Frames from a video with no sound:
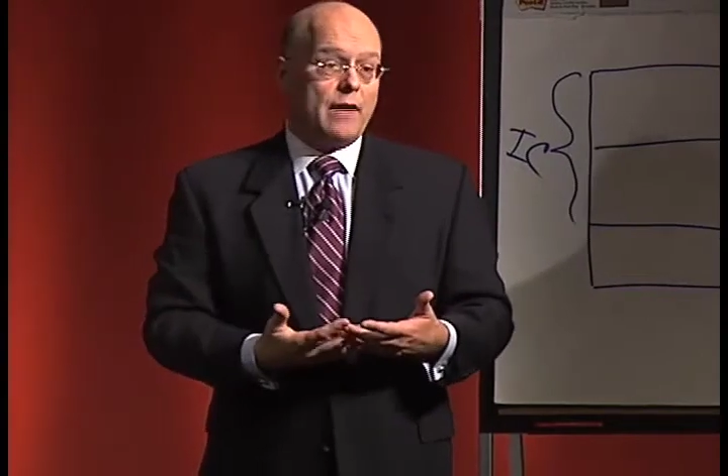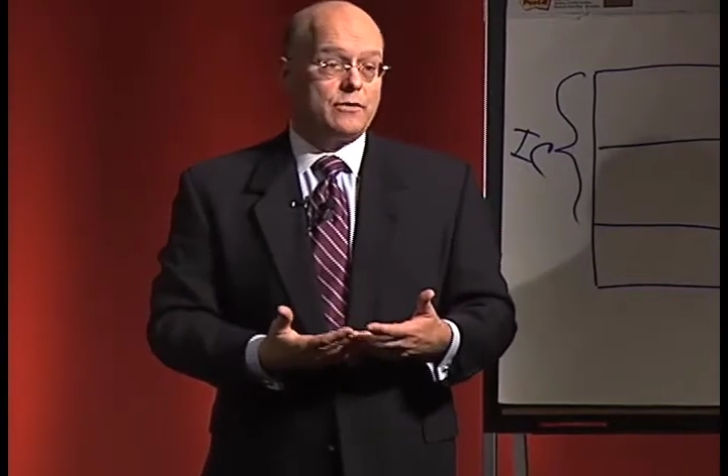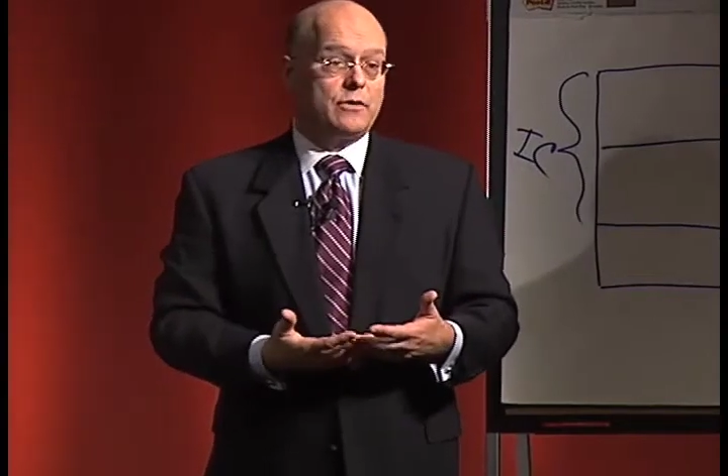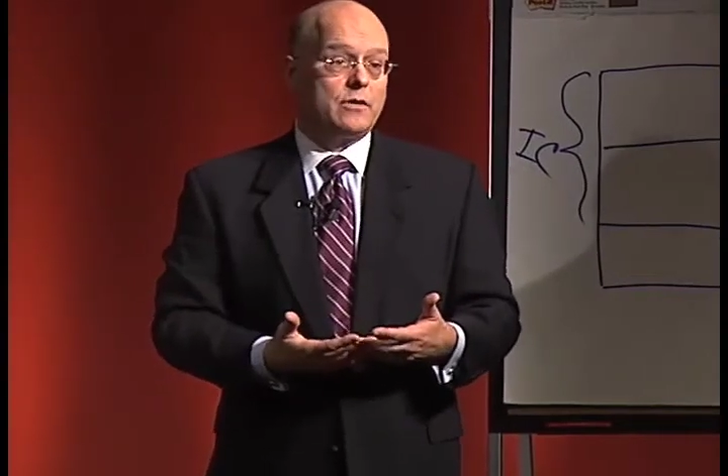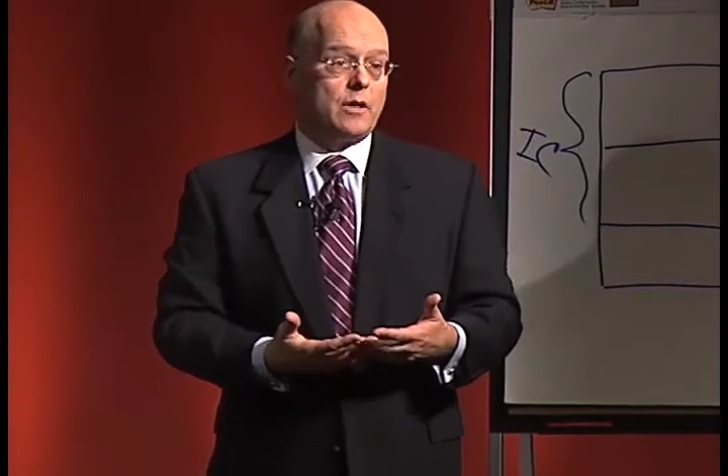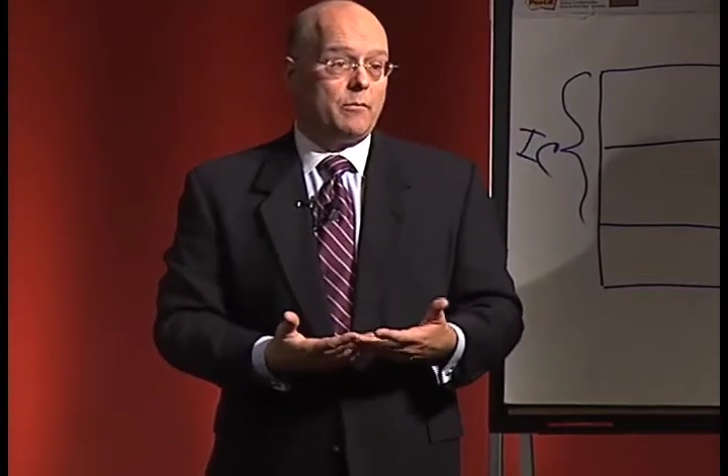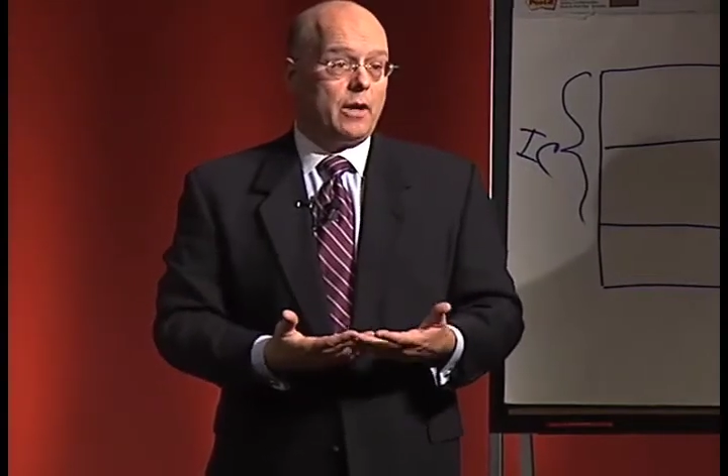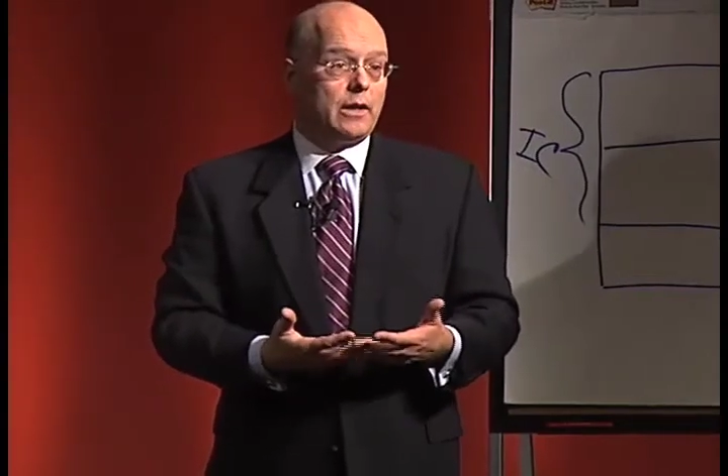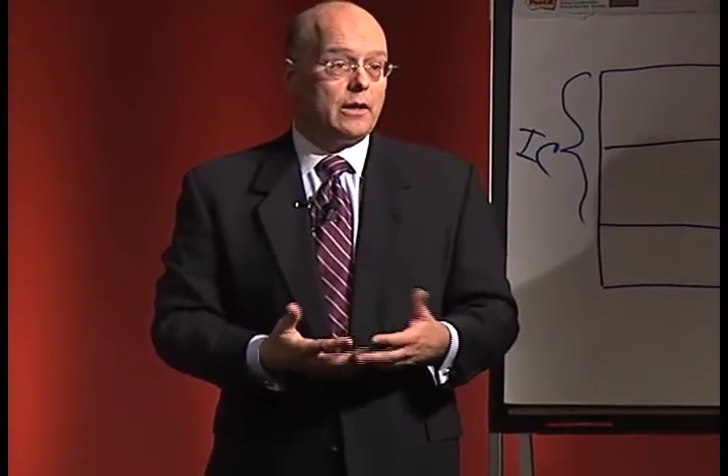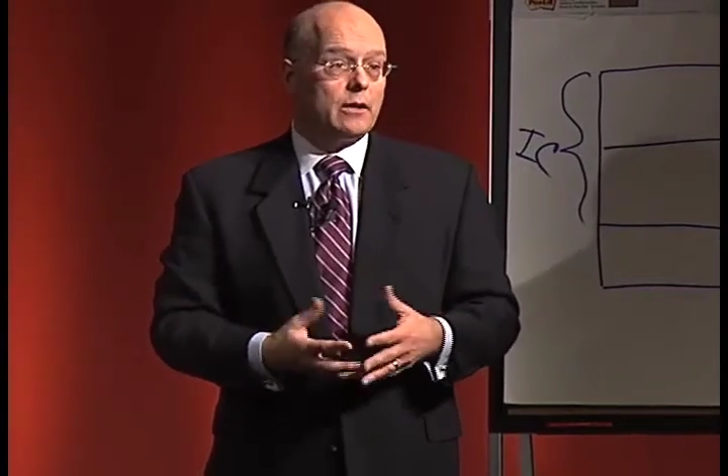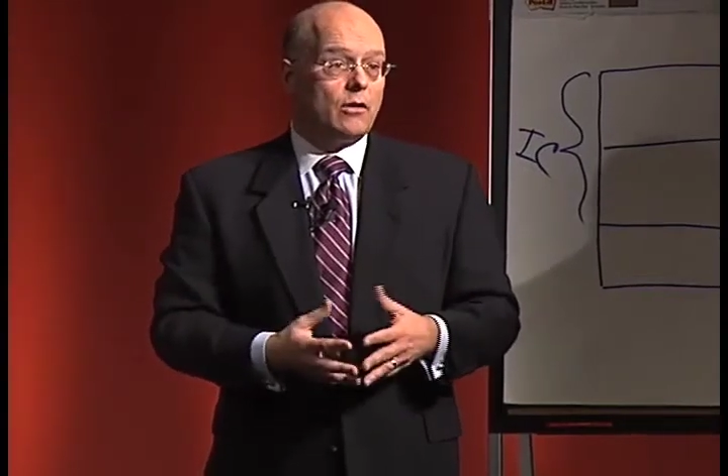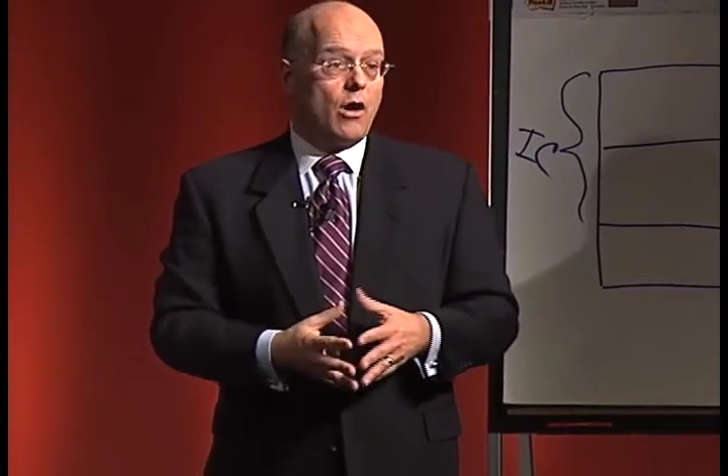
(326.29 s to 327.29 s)
after
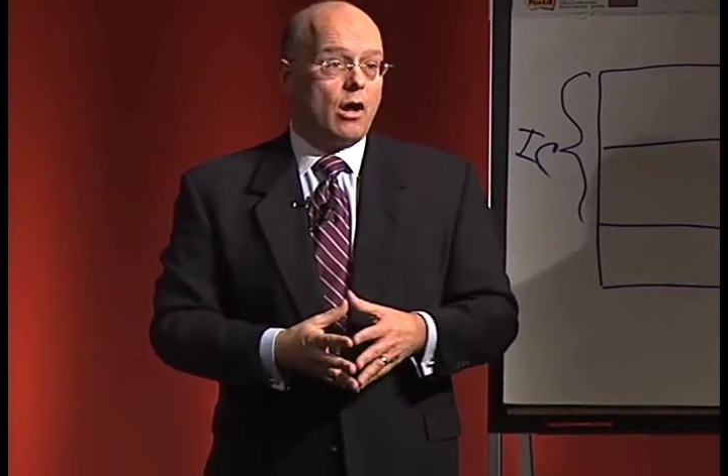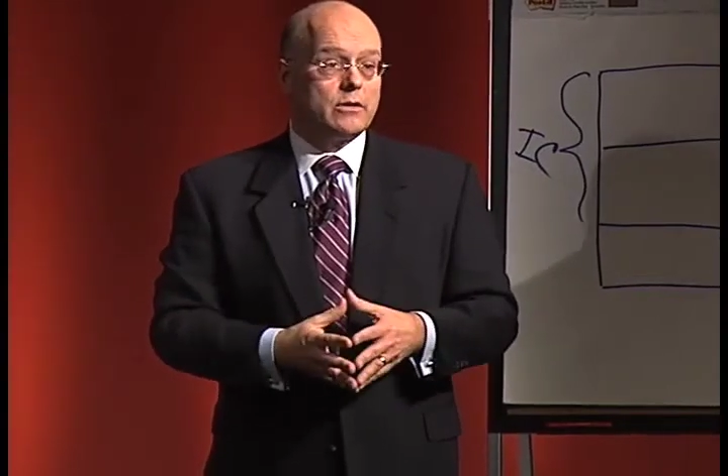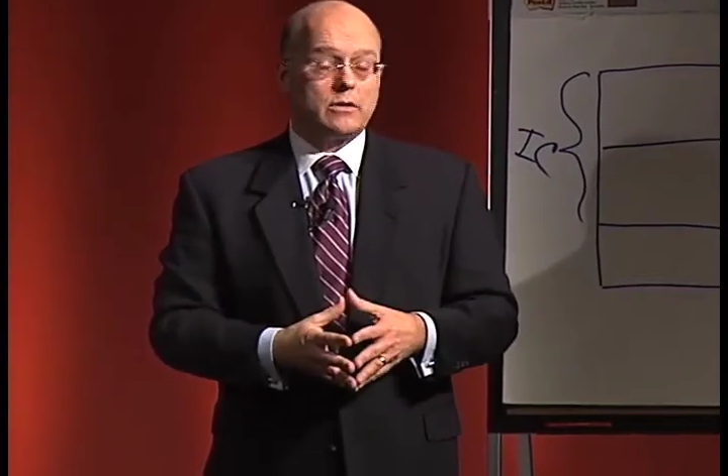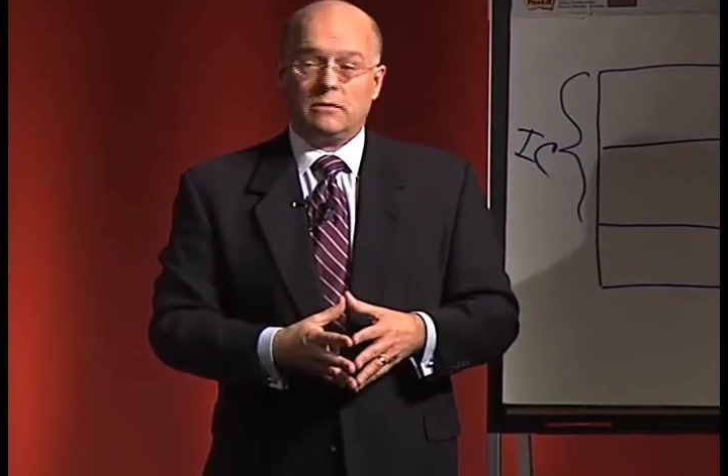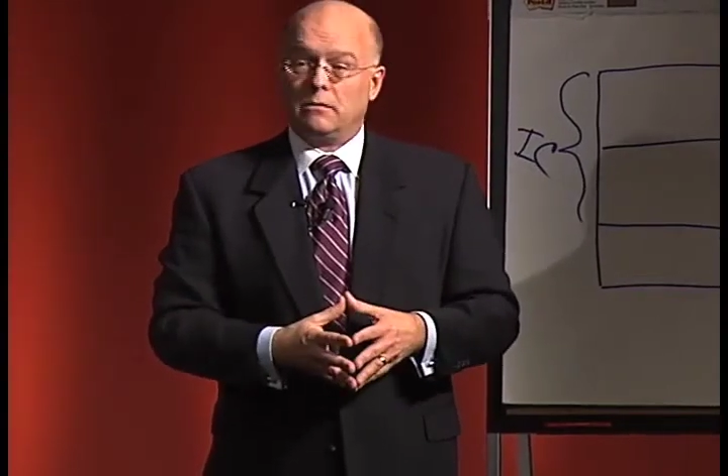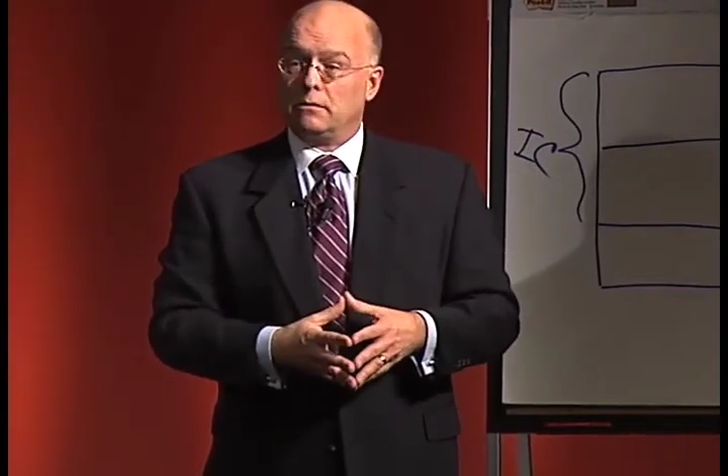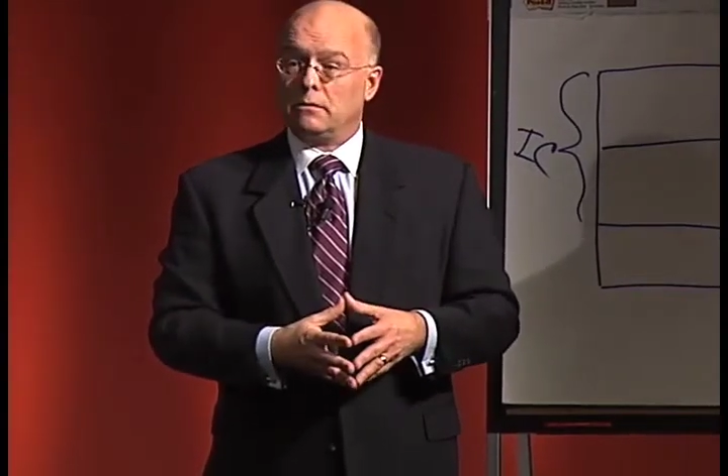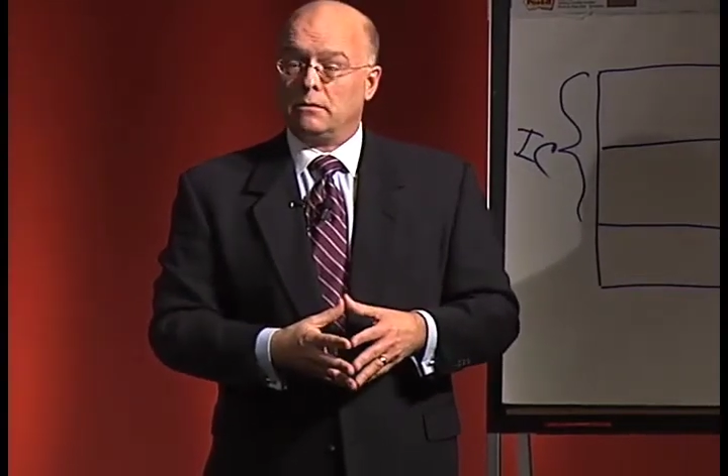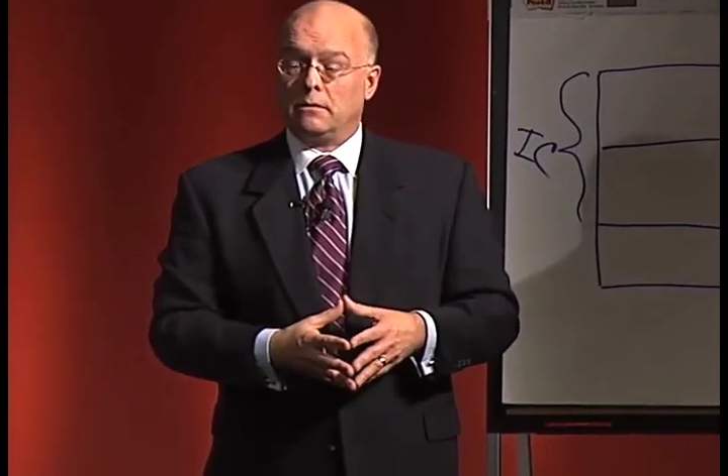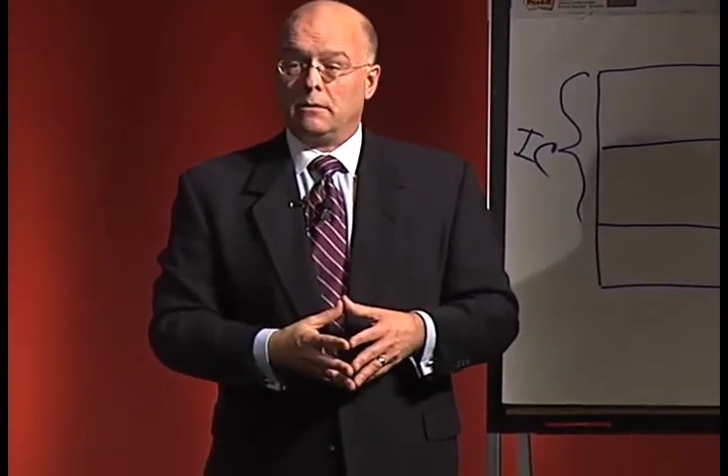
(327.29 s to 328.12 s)
somebody in a lawsuit.